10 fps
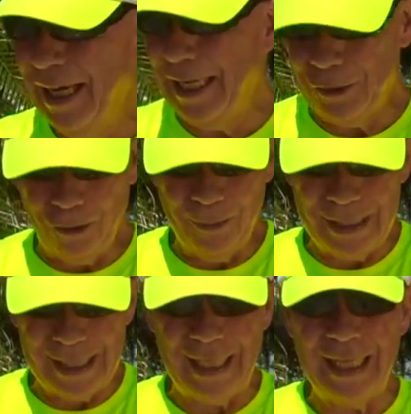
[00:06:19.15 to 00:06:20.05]
I told my
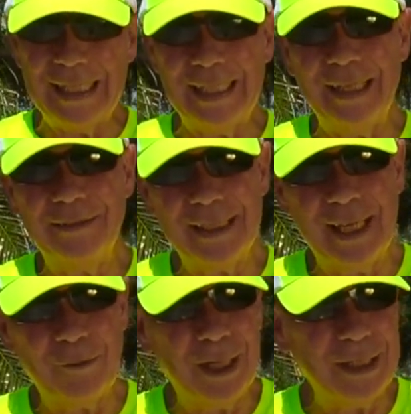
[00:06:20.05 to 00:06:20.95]
son, I said,
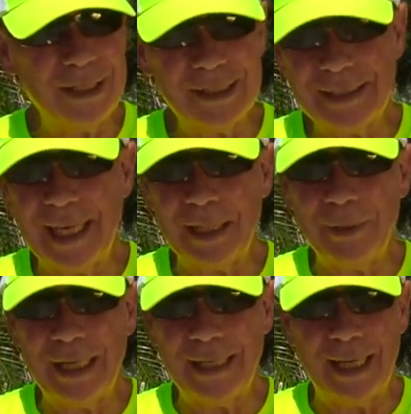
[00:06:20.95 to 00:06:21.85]
son, why don't you just take
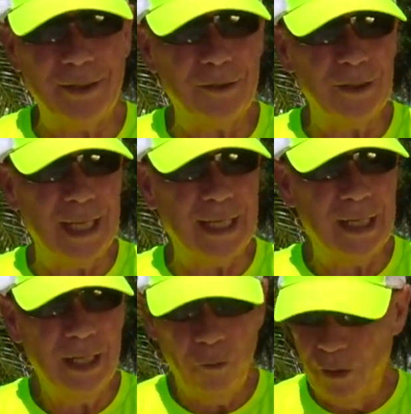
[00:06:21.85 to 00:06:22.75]
him out to that little lake?
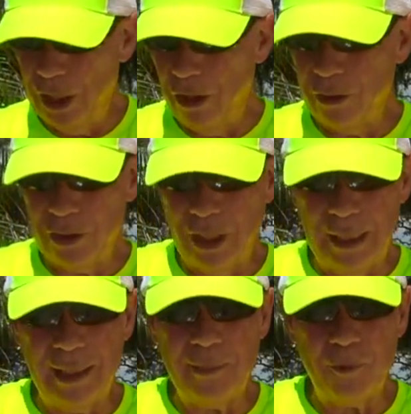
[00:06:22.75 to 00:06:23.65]
We know it's
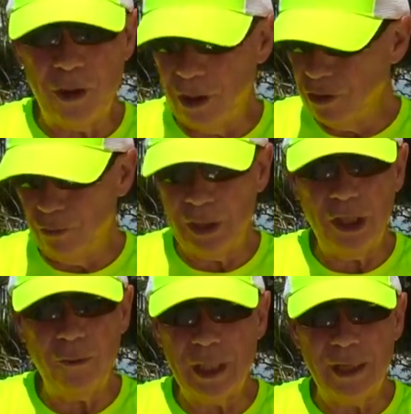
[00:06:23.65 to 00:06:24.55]
got deep water, so we
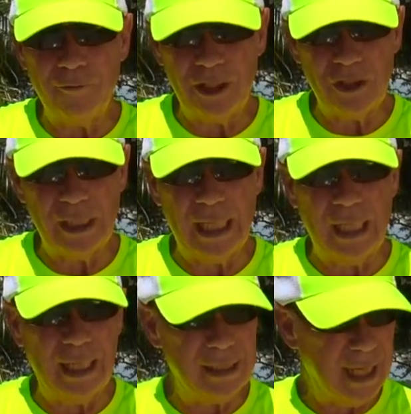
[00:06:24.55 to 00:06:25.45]
know we got fish in
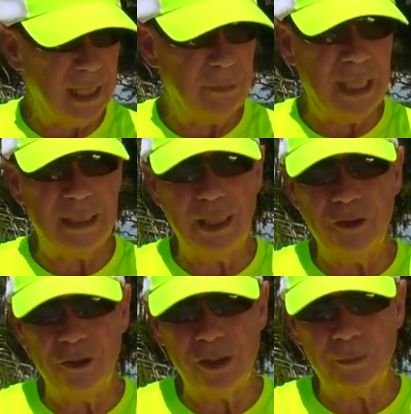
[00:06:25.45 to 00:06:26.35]
that lake. Take him out there
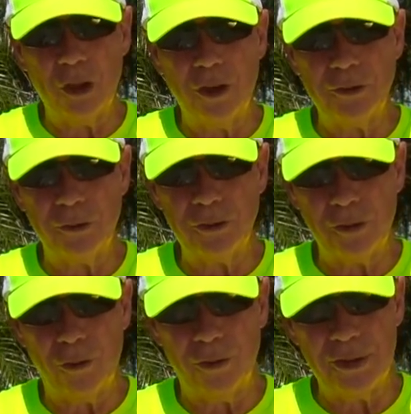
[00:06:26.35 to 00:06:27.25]
and do some contour
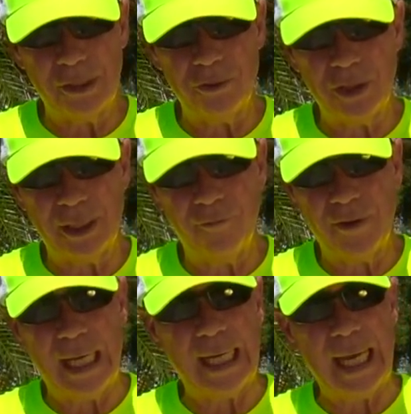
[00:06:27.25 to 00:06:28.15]
trolling, see what you can
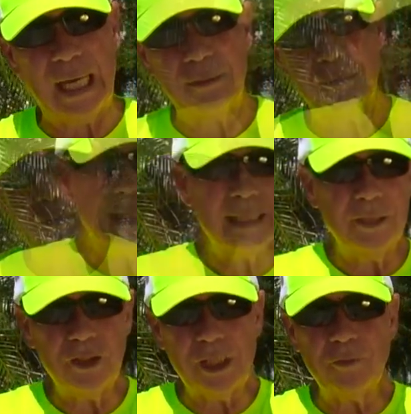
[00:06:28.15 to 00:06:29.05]
find out. I
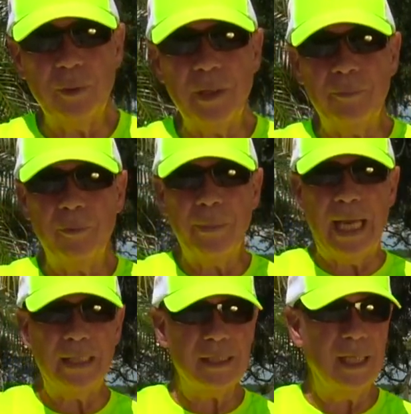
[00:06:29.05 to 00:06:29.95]
said, just remember
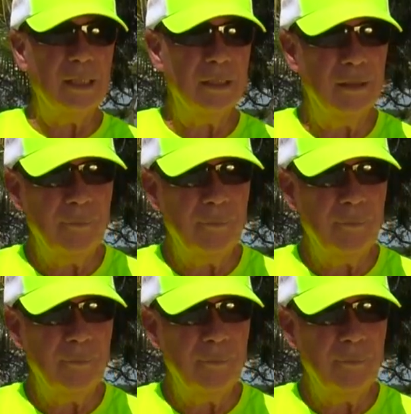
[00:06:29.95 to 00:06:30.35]
back, son.